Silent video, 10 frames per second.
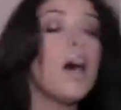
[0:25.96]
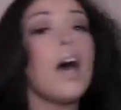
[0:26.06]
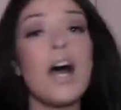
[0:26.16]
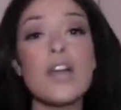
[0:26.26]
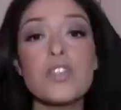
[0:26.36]

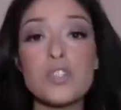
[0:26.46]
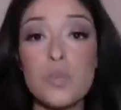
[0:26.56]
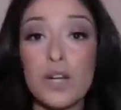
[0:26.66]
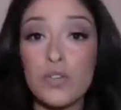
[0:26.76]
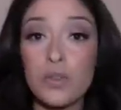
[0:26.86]
Uh, there's
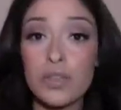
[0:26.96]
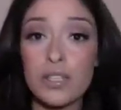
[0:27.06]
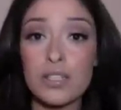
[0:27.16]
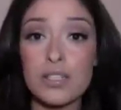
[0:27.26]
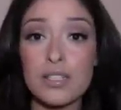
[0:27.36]
quite a few
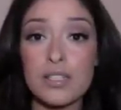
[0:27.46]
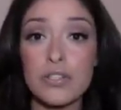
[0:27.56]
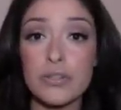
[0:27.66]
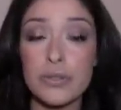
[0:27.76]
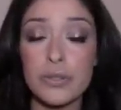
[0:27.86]
things
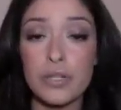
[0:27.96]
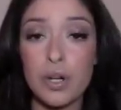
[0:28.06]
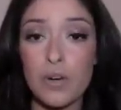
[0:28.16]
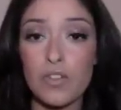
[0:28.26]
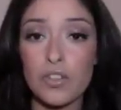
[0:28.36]
to go
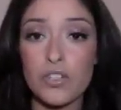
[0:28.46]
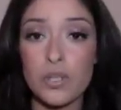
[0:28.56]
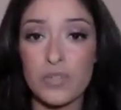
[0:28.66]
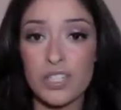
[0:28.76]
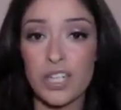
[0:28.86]
over, so I'm
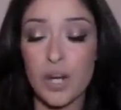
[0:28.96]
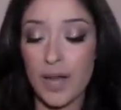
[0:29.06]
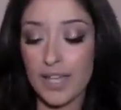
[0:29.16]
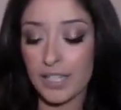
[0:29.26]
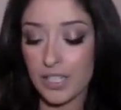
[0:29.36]
just going to go
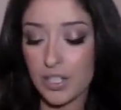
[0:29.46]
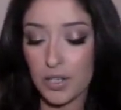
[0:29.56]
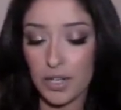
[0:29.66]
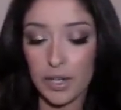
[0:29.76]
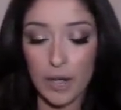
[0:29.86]
ahead and get
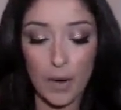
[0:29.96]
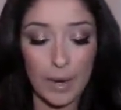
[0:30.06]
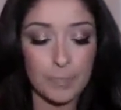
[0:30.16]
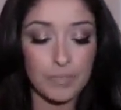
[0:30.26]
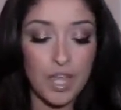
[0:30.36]
started. Okay,
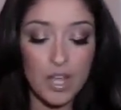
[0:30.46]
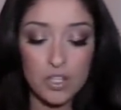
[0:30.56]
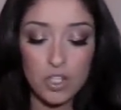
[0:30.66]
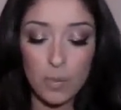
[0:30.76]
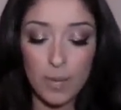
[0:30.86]

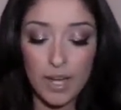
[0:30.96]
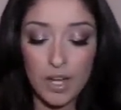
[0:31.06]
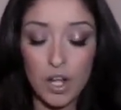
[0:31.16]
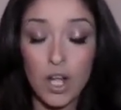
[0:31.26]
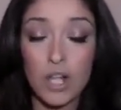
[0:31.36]
so my
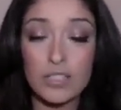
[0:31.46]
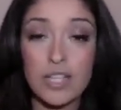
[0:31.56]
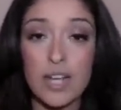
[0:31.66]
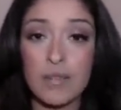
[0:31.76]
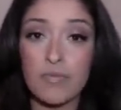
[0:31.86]

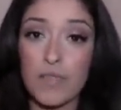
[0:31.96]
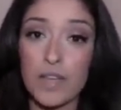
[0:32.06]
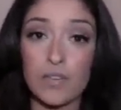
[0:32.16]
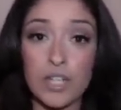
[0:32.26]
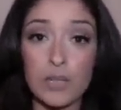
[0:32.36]
all-time
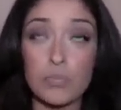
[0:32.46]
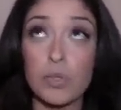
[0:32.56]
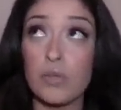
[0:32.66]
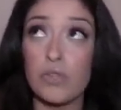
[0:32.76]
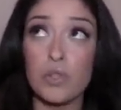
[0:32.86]
favorite
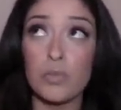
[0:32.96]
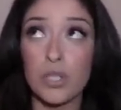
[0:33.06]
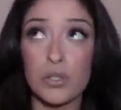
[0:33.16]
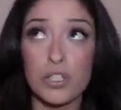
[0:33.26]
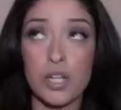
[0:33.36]
perfumed
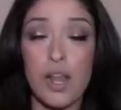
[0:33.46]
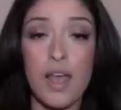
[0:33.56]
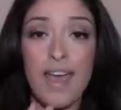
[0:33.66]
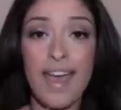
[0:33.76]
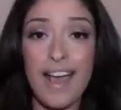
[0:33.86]
lotion
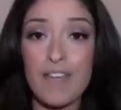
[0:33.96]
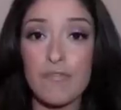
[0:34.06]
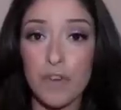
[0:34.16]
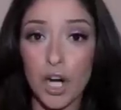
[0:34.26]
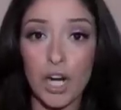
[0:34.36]

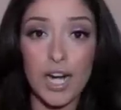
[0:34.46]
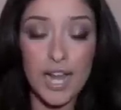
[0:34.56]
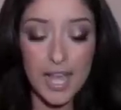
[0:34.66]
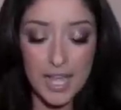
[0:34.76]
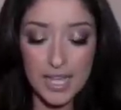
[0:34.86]
ever
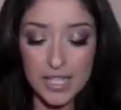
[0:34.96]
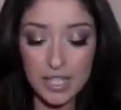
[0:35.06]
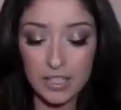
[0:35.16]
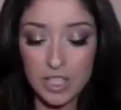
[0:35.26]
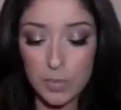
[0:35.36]
is
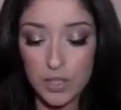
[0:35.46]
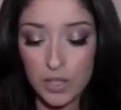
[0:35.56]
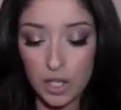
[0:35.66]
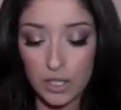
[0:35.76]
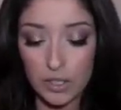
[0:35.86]
Elizabeth
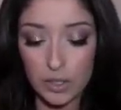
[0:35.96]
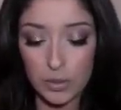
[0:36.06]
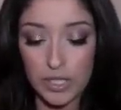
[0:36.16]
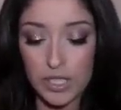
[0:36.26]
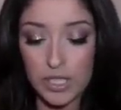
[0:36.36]
Arden
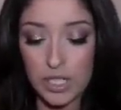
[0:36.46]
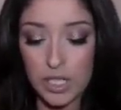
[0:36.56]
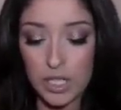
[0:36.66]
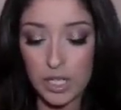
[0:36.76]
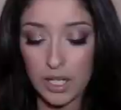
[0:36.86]
Green
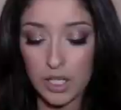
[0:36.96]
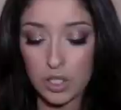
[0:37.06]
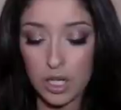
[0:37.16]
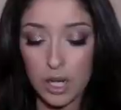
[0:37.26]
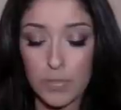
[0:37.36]
Tea Honey
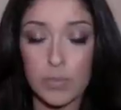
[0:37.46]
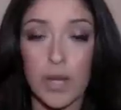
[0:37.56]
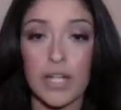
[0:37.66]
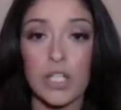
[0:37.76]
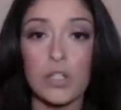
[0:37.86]
Drops
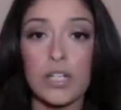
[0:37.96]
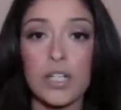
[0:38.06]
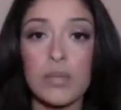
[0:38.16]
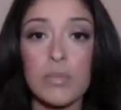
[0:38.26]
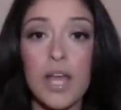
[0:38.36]
Body
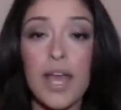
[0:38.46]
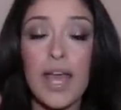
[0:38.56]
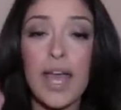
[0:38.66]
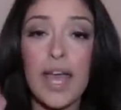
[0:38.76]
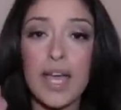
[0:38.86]
Cream.
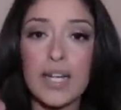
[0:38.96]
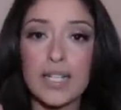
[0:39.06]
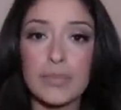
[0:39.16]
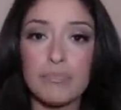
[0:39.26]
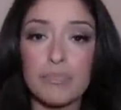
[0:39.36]
And
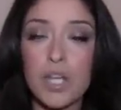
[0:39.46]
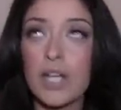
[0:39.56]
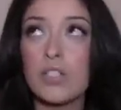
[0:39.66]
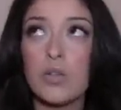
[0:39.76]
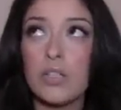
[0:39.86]
um, I
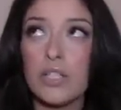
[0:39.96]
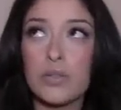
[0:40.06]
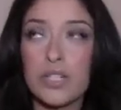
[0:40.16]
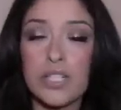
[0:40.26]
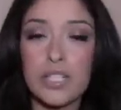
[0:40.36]
totally use
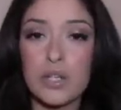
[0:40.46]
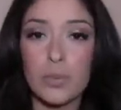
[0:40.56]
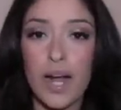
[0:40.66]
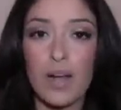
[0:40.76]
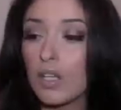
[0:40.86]
this year
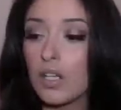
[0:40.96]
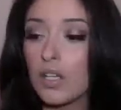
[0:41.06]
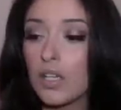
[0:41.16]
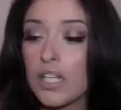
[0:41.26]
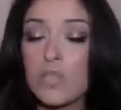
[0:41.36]
round.
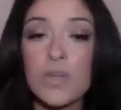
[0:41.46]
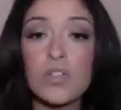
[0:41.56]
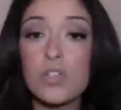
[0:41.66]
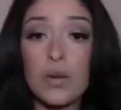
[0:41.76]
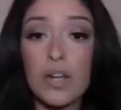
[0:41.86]
It smells
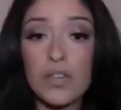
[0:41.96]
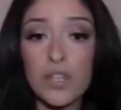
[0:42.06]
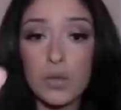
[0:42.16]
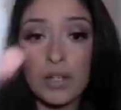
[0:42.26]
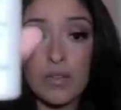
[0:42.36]
so good that
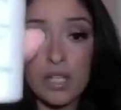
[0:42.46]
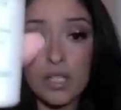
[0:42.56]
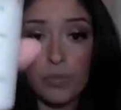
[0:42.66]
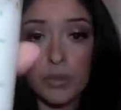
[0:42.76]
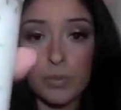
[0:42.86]
you don't even need
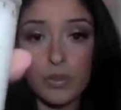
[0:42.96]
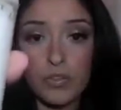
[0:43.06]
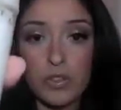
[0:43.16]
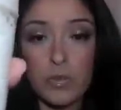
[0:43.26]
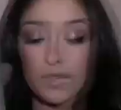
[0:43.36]
to put
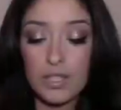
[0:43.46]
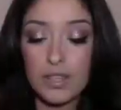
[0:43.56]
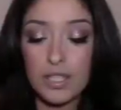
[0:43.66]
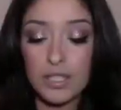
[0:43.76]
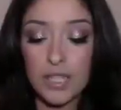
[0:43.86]
perfume on.
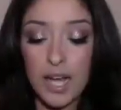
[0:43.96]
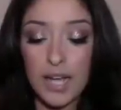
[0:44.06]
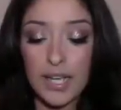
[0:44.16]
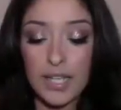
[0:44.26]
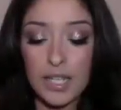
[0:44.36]
The
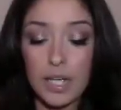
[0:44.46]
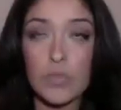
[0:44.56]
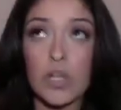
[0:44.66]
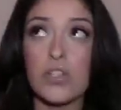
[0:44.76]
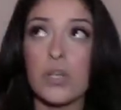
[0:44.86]
line comes
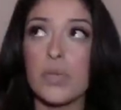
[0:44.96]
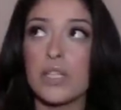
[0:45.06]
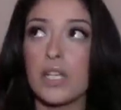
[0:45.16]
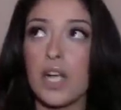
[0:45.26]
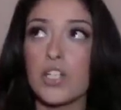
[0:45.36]
also with
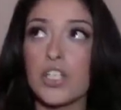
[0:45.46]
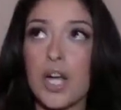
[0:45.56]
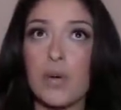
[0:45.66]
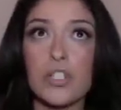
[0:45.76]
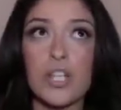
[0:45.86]
like a
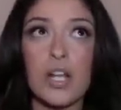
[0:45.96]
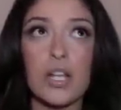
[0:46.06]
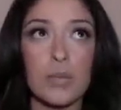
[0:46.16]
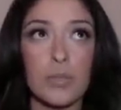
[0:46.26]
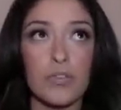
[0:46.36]
shower gel
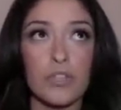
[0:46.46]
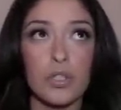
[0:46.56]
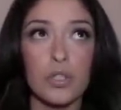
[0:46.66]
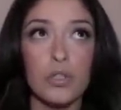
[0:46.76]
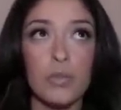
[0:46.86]
and a
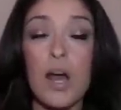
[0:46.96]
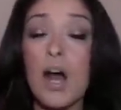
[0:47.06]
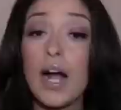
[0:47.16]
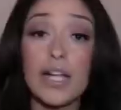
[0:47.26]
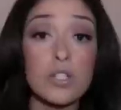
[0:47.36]
perfume.
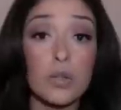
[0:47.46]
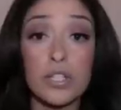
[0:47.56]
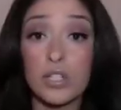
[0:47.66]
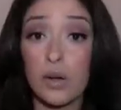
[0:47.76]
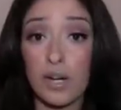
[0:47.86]
I totally
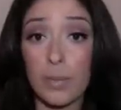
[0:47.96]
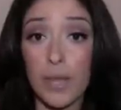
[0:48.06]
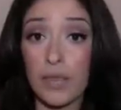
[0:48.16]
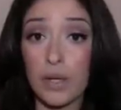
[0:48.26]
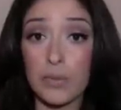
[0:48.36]
don't
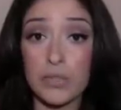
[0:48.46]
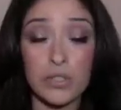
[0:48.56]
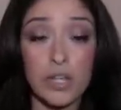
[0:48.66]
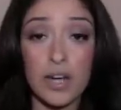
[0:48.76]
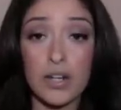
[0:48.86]
recommend those. They're
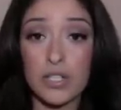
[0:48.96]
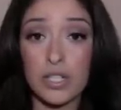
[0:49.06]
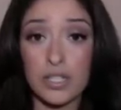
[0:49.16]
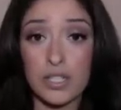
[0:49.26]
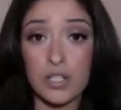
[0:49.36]
not as good
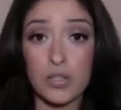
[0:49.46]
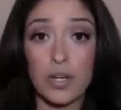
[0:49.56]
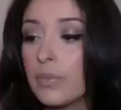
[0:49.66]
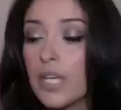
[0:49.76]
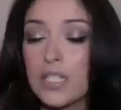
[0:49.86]
as this
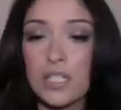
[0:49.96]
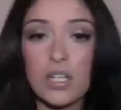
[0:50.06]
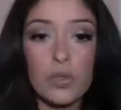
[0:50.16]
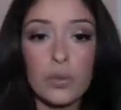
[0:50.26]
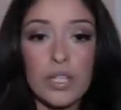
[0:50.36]
cream. It's like a
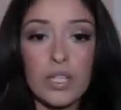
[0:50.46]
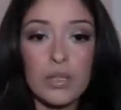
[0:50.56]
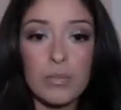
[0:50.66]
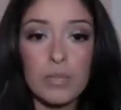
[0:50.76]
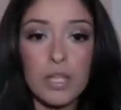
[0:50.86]

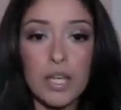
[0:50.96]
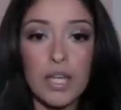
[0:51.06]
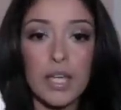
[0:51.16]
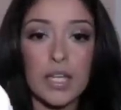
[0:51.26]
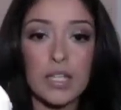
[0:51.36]
cream
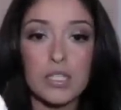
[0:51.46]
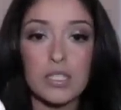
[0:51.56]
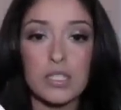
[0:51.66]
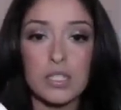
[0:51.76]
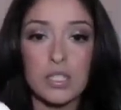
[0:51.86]

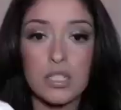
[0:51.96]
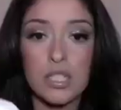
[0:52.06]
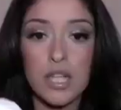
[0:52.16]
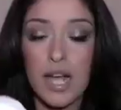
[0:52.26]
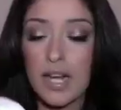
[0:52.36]
and
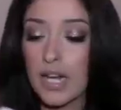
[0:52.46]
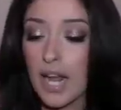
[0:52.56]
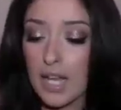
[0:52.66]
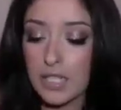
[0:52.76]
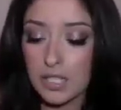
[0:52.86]
inside it
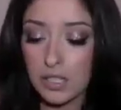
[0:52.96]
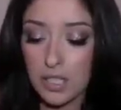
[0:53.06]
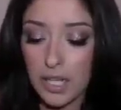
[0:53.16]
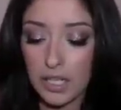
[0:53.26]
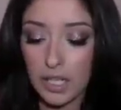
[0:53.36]
has little
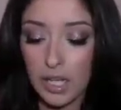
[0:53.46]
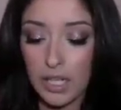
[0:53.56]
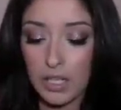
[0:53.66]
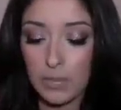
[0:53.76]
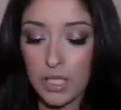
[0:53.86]
like
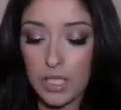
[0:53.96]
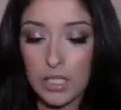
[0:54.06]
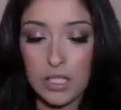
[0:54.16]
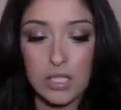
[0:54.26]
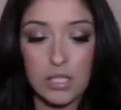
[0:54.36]
honey
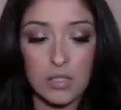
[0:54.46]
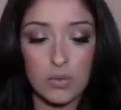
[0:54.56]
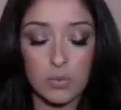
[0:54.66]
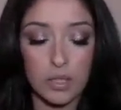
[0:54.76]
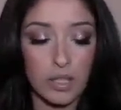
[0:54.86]
beads.
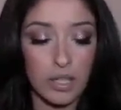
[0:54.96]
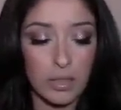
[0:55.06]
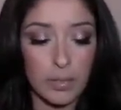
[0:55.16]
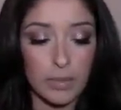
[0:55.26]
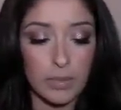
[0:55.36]
You are not
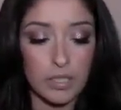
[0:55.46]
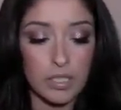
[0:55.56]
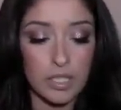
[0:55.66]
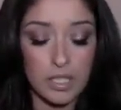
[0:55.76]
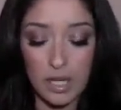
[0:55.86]
going to be able to
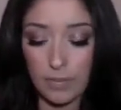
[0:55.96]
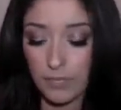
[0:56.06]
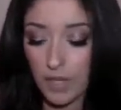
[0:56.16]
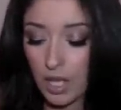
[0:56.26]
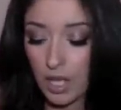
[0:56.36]
see them.
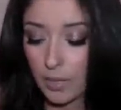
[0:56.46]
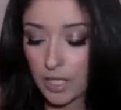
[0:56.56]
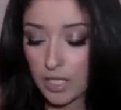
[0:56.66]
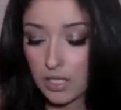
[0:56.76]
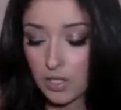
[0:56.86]
But
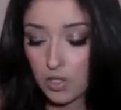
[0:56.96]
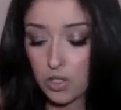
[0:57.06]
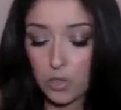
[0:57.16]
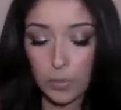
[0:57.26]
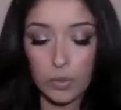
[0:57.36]
it's
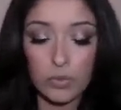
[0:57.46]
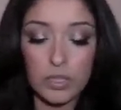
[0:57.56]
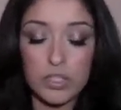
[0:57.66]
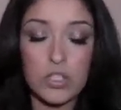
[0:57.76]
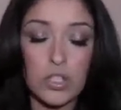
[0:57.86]
super
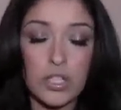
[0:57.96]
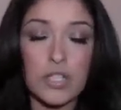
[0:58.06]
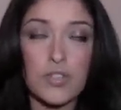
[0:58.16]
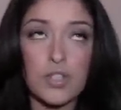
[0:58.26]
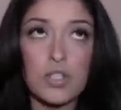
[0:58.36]

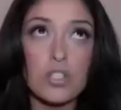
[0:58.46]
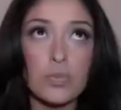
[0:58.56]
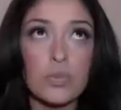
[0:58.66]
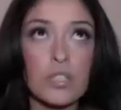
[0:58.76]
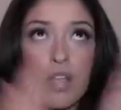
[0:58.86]
luxurious,
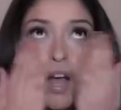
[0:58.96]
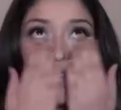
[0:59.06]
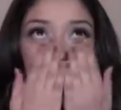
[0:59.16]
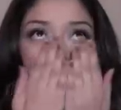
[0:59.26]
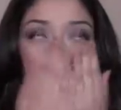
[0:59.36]
super soft,
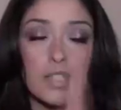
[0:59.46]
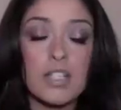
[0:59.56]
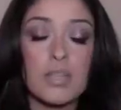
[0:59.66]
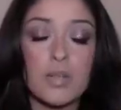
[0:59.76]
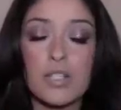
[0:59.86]
and
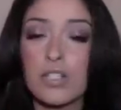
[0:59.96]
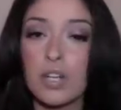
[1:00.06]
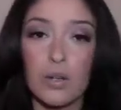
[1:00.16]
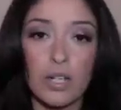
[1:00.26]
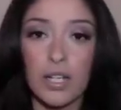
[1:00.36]
it smells
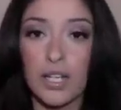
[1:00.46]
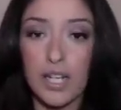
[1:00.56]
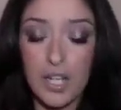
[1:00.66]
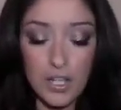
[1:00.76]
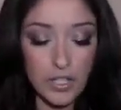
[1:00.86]
so good.
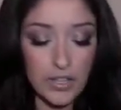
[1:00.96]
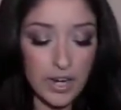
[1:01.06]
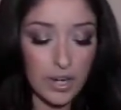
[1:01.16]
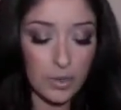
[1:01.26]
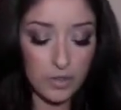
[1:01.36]

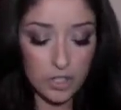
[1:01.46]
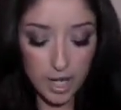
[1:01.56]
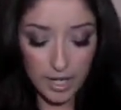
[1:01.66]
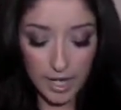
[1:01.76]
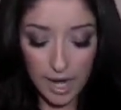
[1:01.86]
So
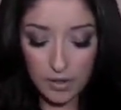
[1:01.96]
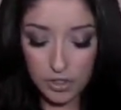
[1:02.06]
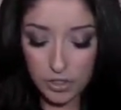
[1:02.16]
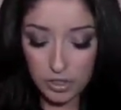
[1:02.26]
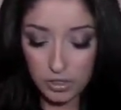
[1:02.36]
check it out.
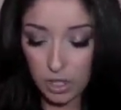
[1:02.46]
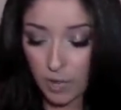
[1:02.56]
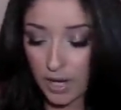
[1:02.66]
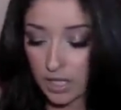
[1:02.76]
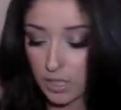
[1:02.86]
Just go
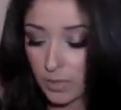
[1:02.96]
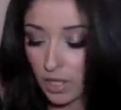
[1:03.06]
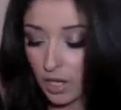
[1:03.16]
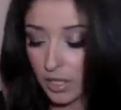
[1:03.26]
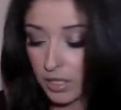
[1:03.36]
by Elizabeth
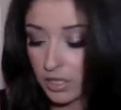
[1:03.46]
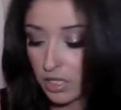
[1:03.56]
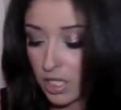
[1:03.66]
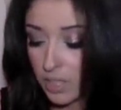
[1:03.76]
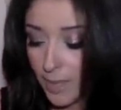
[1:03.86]
Arden,
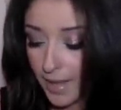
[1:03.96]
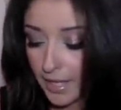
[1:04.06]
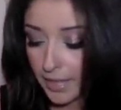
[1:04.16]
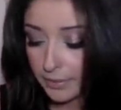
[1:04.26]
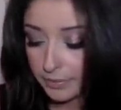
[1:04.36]
smell it.